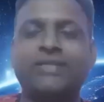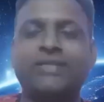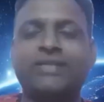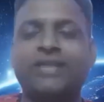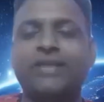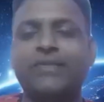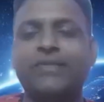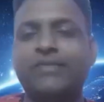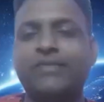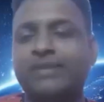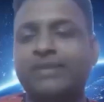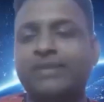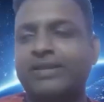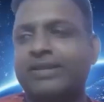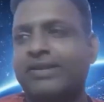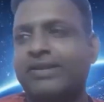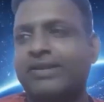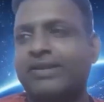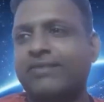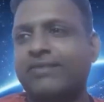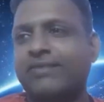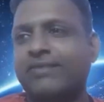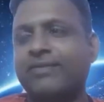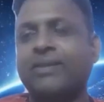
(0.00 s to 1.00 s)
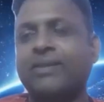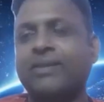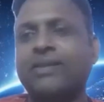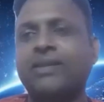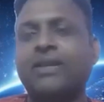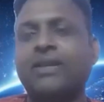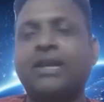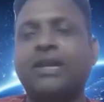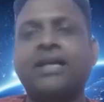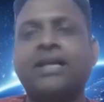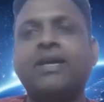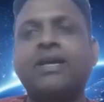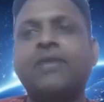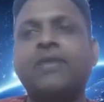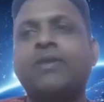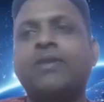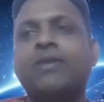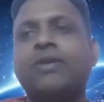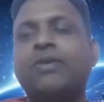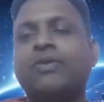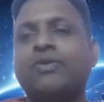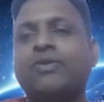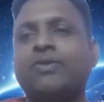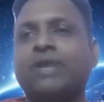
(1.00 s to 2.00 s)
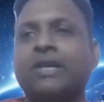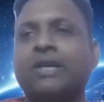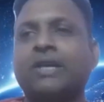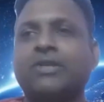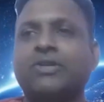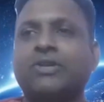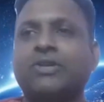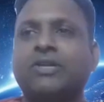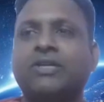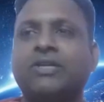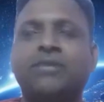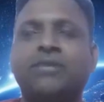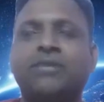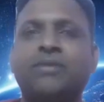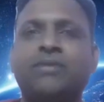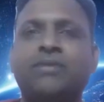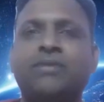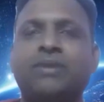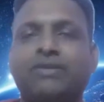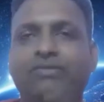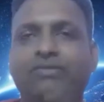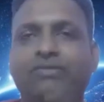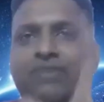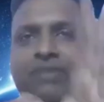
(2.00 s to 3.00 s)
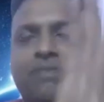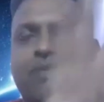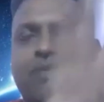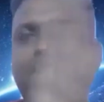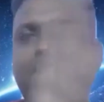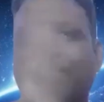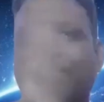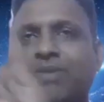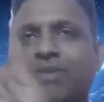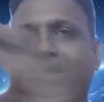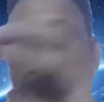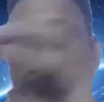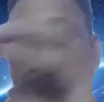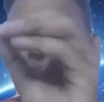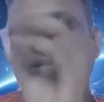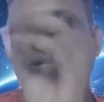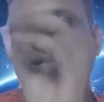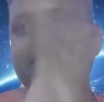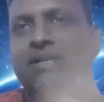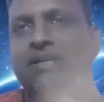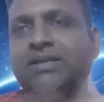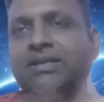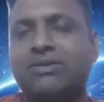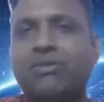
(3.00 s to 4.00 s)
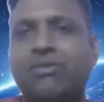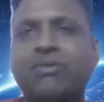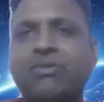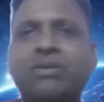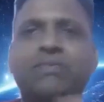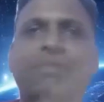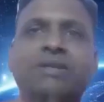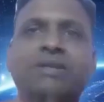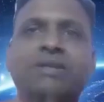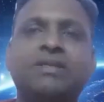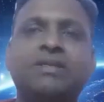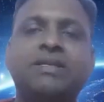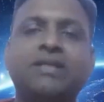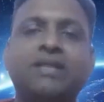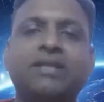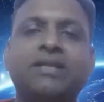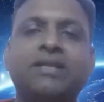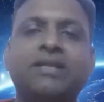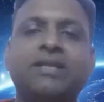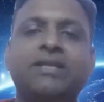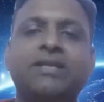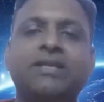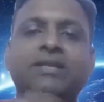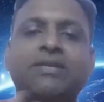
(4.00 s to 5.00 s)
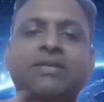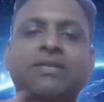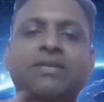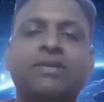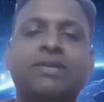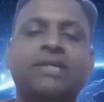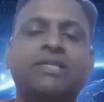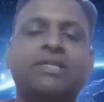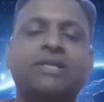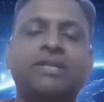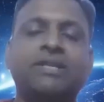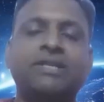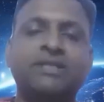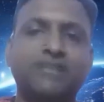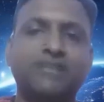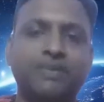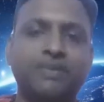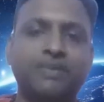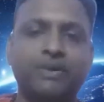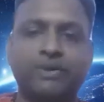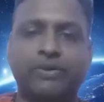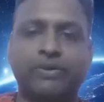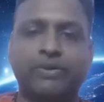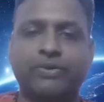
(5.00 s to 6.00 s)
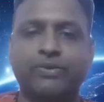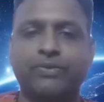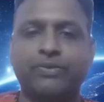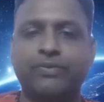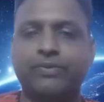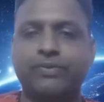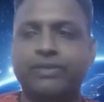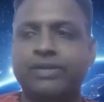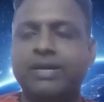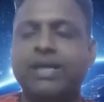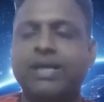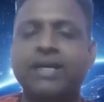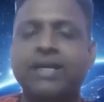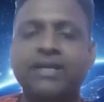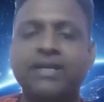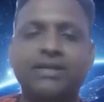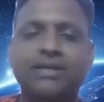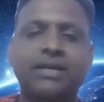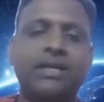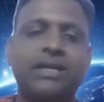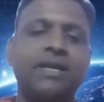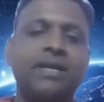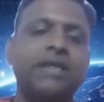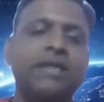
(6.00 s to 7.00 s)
time, with the Lagna only, you should astonish people. If you are born boss, 70%, this is what nature is giving to you. Understand?